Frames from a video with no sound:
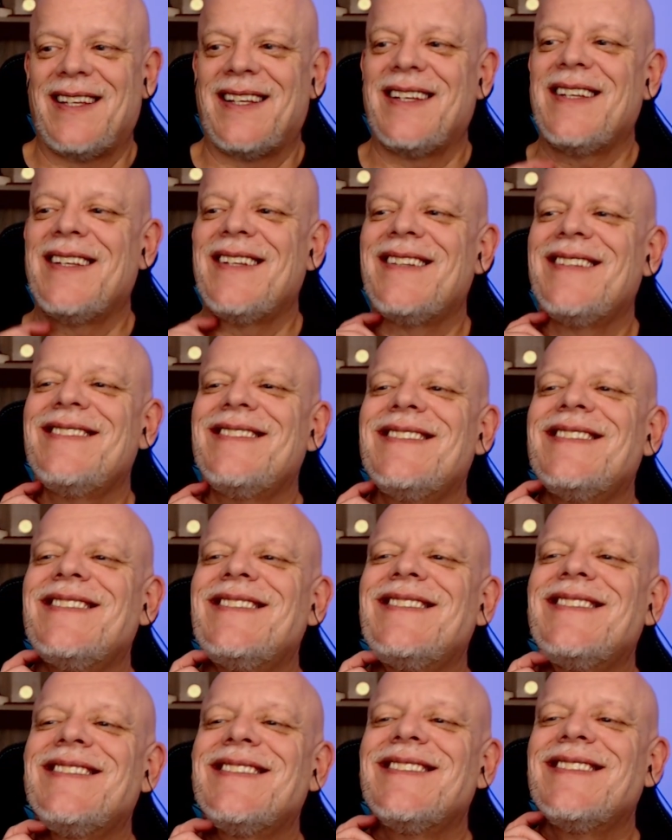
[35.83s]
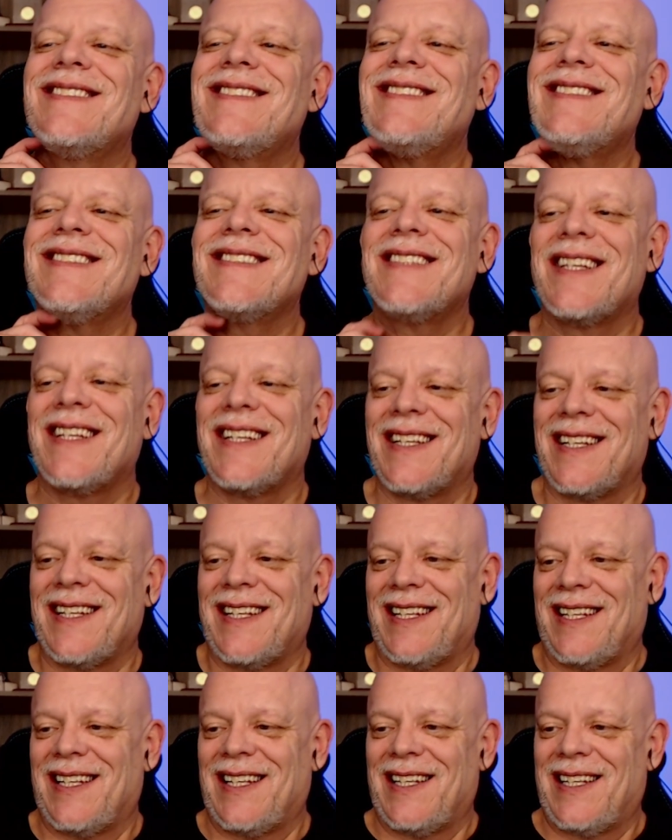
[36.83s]
Nothing.
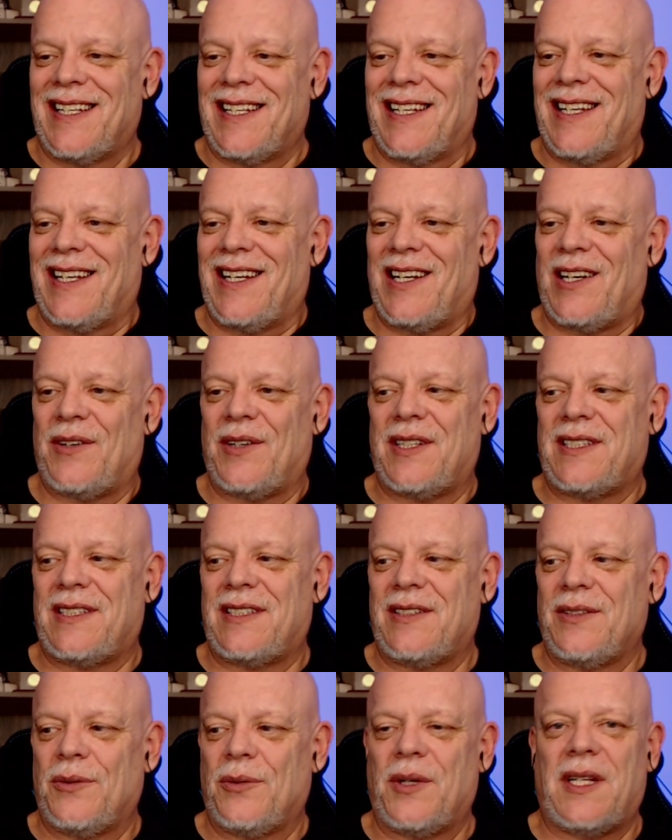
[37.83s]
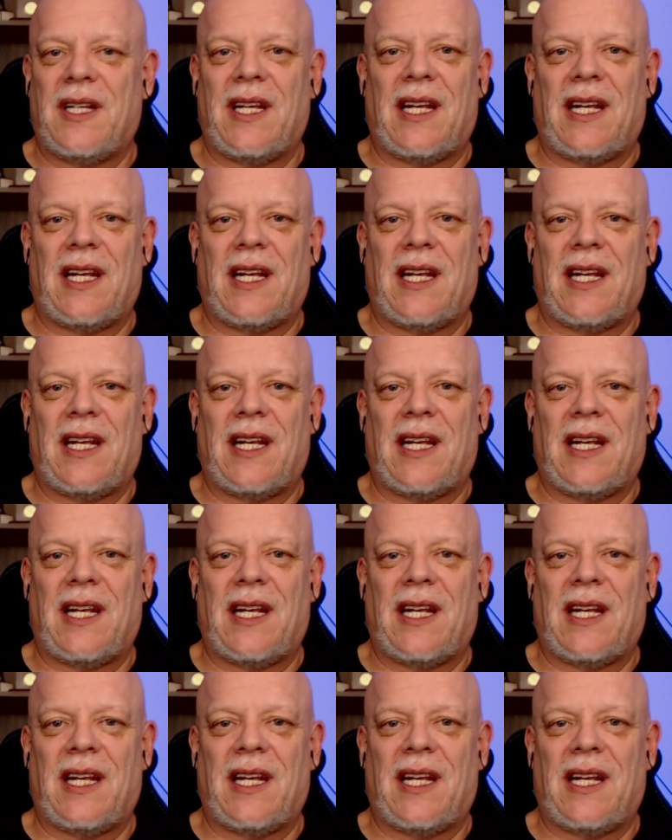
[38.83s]
Oh, one of the lunch ladies died.